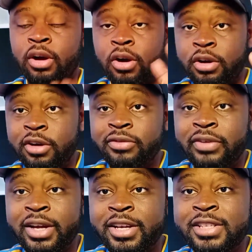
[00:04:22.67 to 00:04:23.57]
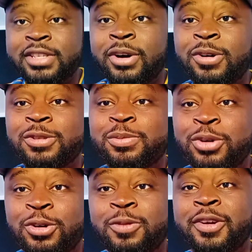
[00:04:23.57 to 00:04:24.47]
all your fingers and toes
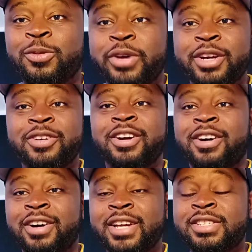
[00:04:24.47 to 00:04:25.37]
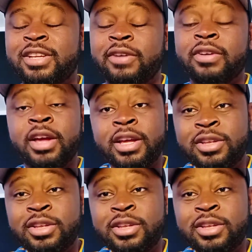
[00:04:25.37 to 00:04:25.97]
move and wiggle and all that stuff,